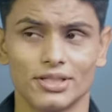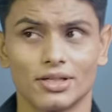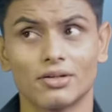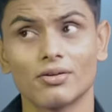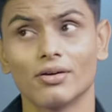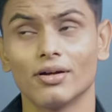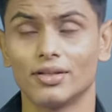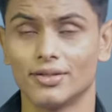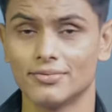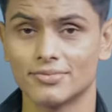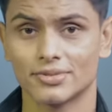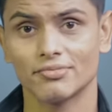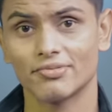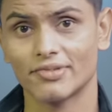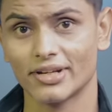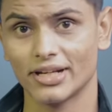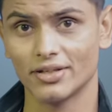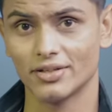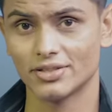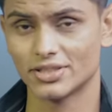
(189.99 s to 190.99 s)
They call them
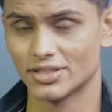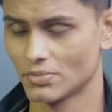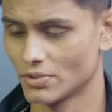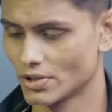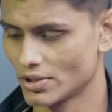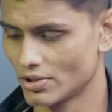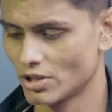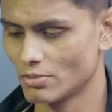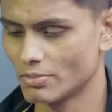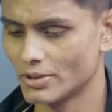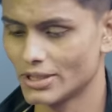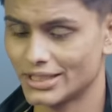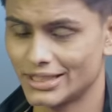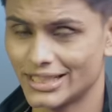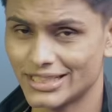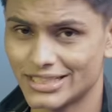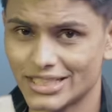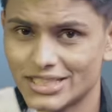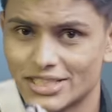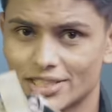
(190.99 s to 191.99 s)
some trainers and whatnot, but
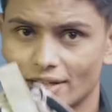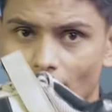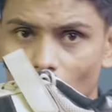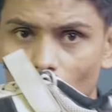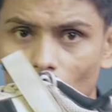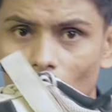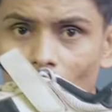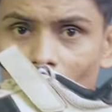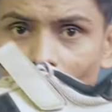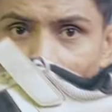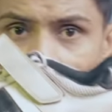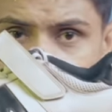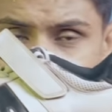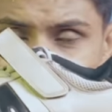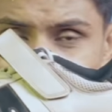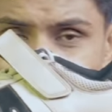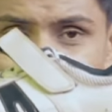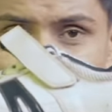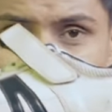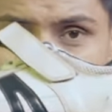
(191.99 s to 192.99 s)
this is how
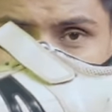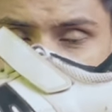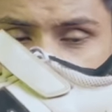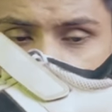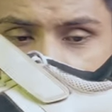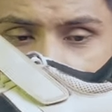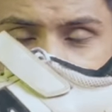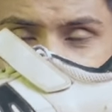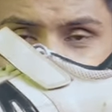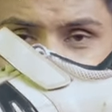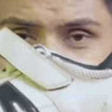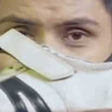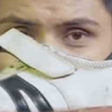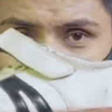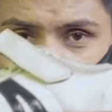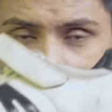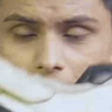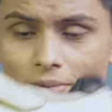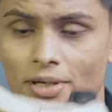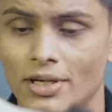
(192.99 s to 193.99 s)
it is supposed to be in the
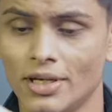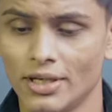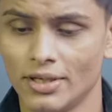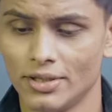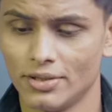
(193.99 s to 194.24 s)
gym.